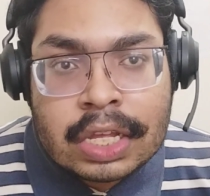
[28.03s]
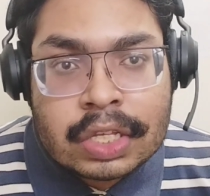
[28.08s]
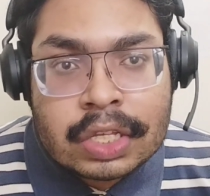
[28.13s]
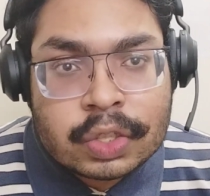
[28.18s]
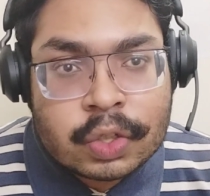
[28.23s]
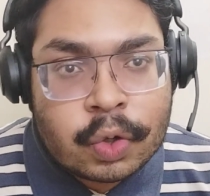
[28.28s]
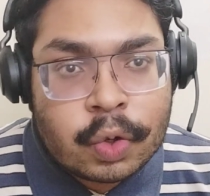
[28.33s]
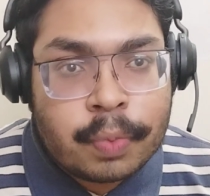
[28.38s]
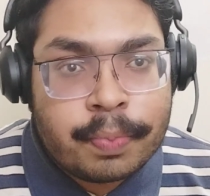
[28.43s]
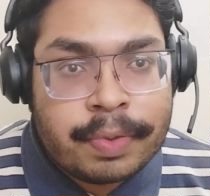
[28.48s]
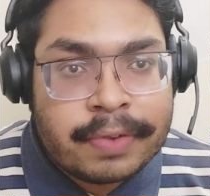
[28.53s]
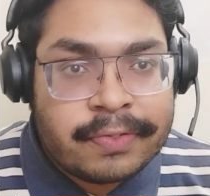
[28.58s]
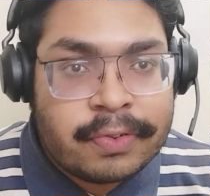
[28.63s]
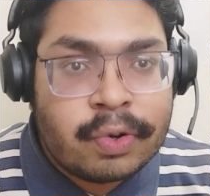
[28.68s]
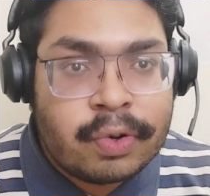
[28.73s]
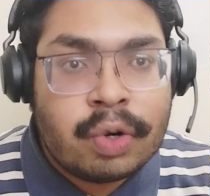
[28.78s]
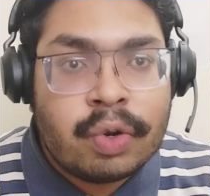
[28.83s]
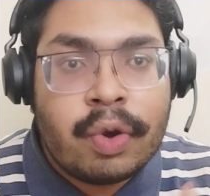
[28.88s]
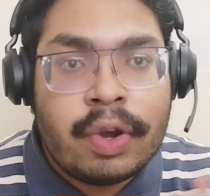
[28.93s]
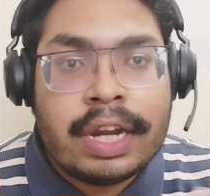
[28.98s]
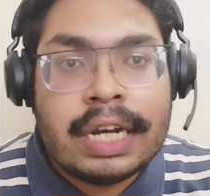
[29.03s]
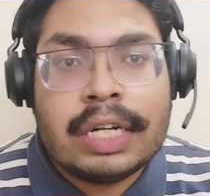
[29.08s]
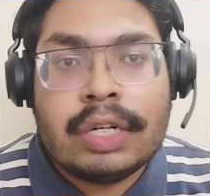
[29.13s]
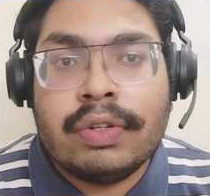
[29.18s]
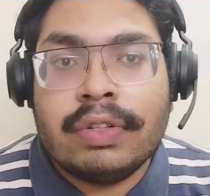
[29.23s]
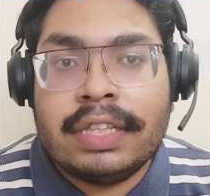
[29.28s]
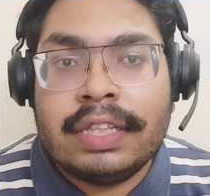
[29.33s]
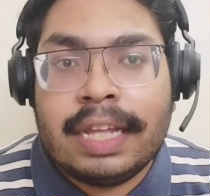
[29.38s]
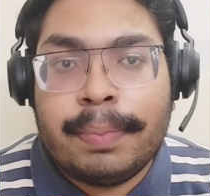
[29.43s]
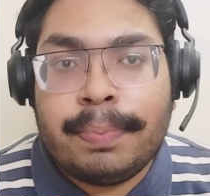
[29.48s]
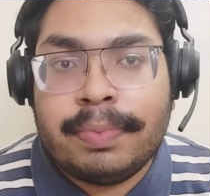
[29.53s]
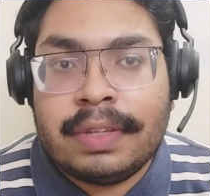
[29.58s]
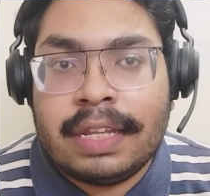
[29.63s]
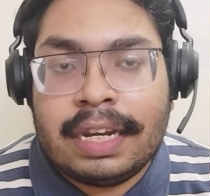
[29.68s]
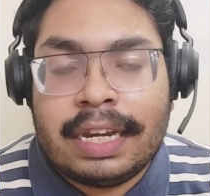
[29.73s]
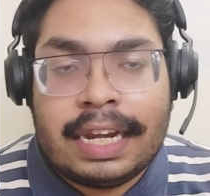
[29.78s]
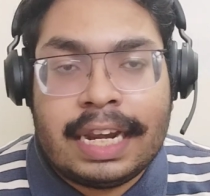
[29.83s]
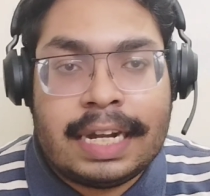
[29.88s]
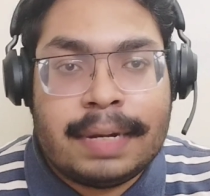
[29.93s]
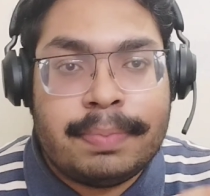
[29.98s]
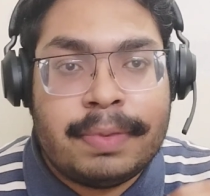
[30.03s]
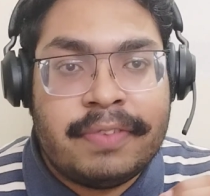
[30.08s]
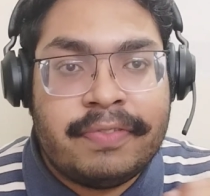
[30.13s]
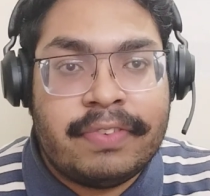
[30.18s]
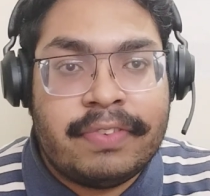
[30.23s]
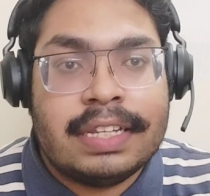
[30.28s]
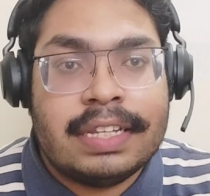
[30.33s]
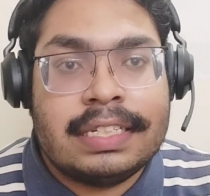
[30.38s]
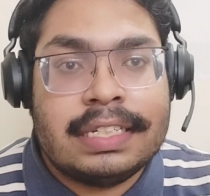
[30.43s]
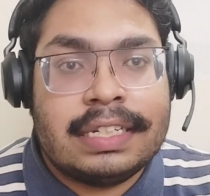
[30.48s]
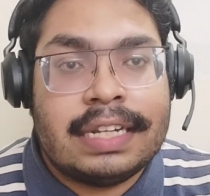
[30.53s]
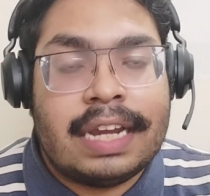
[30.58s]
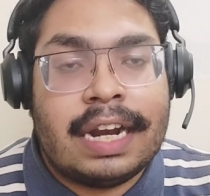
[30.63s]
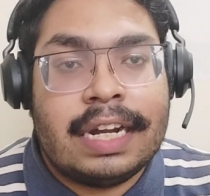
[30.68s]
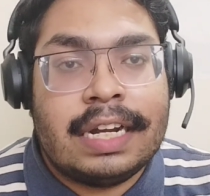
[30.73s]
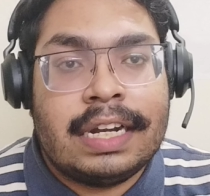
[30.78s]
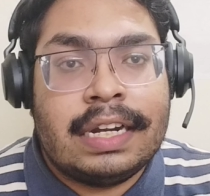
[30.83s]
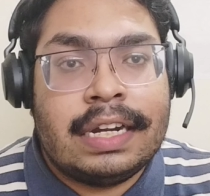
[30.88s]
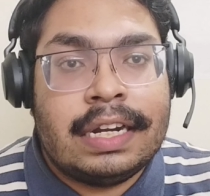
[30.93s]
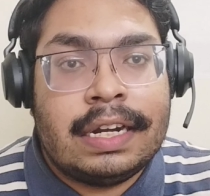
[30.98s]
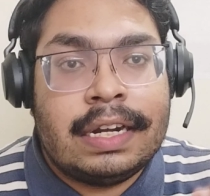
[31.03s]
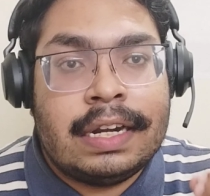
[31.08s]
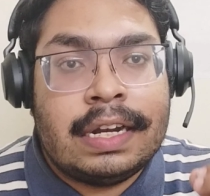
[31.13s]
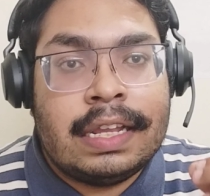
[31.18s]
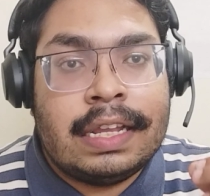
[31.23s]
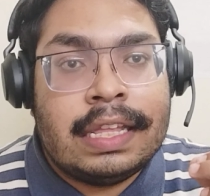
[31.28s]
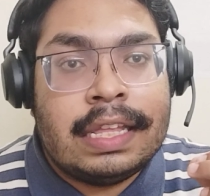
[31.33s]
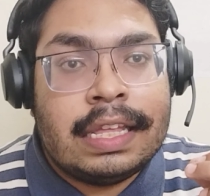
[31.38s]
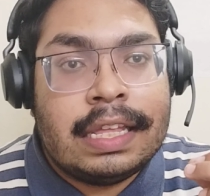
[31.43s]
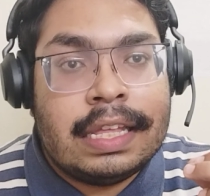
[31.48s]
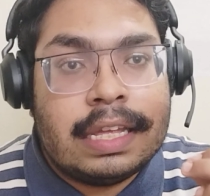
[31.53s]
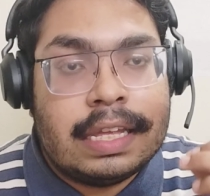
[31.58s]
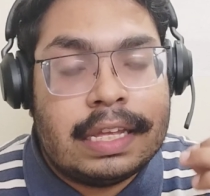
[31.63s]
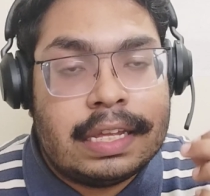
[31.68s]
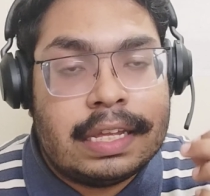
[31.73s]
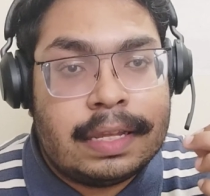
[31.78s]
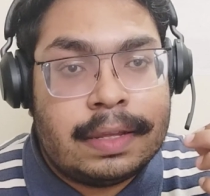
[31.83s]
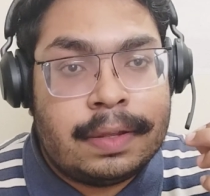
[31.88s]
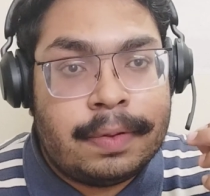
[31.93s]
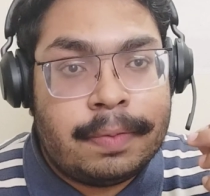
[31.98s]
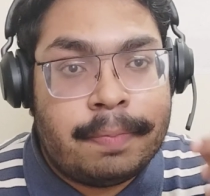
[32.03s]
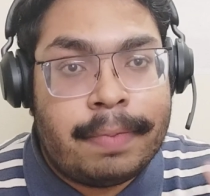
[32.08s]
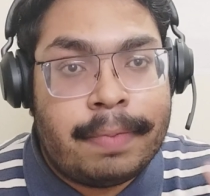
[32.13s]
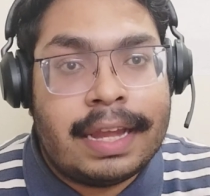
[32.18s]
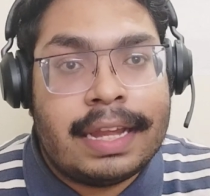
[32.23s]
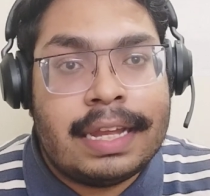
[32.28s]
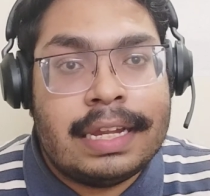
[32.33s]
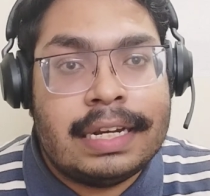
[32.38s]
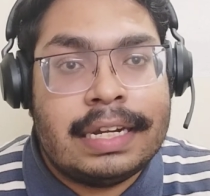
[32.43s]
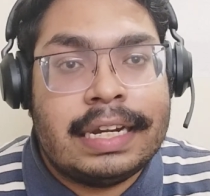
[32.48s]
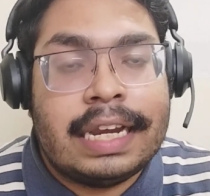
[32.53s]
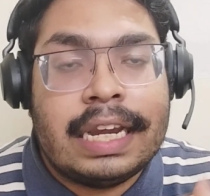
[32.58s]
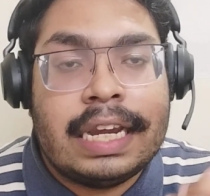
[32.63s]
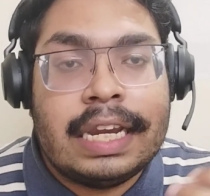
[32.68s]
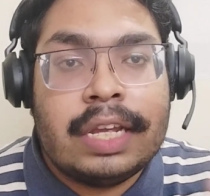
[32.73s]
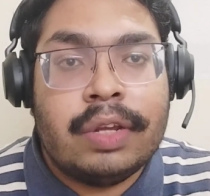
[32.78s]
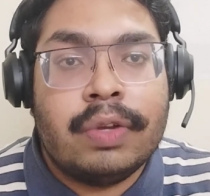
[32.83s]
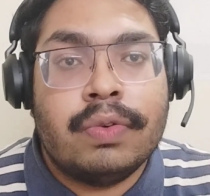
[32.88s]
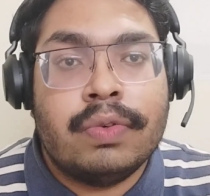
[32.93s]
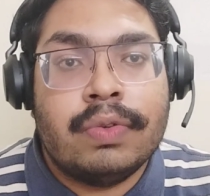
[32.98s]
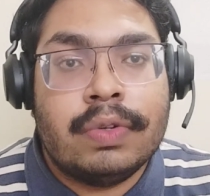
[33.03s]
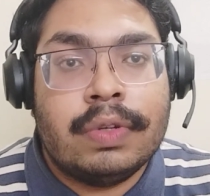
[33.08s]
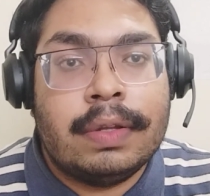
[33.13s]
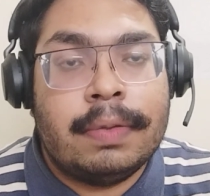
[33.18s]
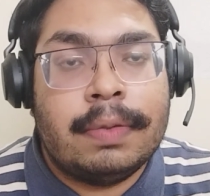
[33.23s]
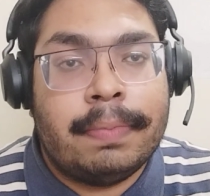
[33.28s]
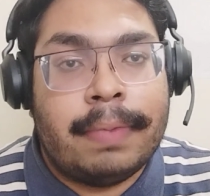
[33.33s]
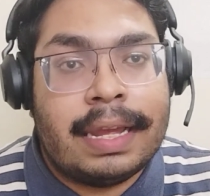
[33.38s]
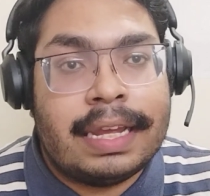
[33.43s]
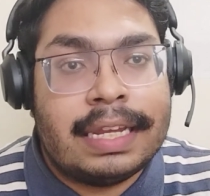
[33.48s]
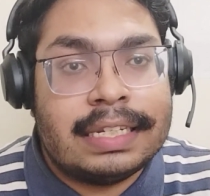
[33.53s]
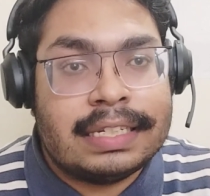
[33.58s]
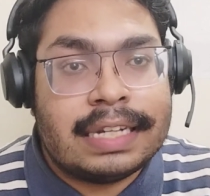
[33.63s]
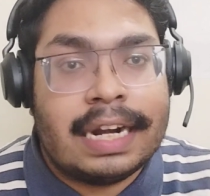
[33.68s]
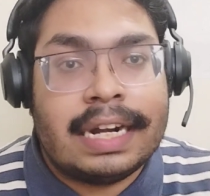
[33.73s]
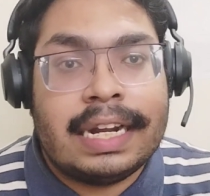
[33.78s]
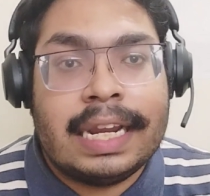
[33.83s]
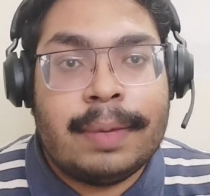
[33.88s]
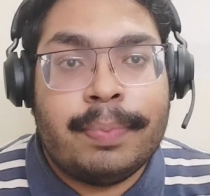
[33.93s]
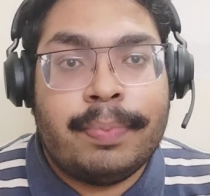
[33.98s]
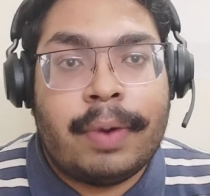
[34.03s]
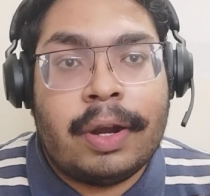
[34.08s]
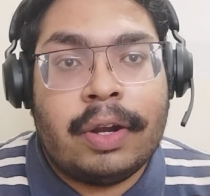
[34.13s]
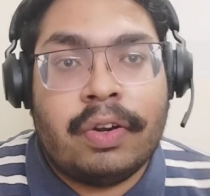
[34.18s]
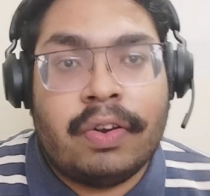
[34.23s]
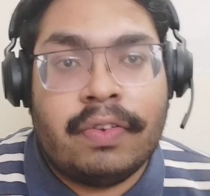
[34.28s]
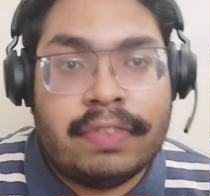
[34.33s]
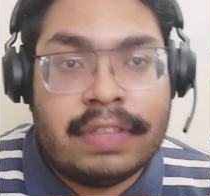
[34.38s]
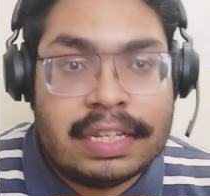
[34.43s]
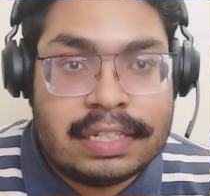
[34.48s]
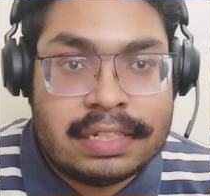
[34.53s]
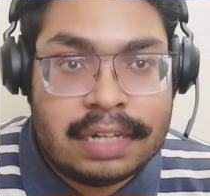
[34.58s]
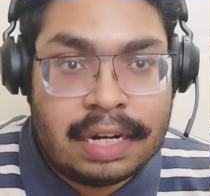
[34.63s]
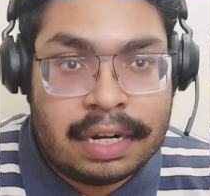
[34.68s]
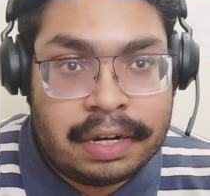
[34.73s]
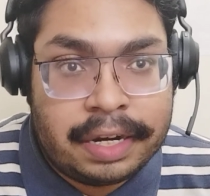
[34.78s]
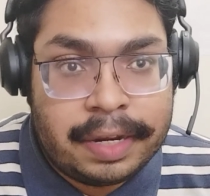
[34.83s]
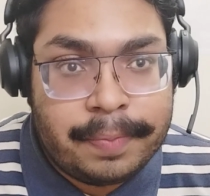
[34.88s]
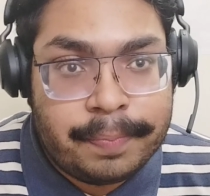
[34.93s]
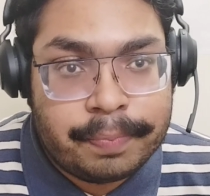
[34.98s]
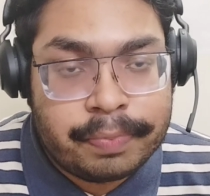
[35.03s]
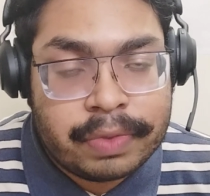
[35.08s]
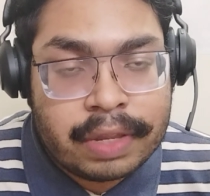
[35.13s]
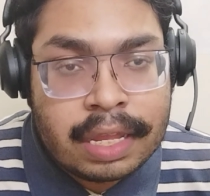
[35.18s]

So before going to depth, let me first start by telling you my starting point of this journey.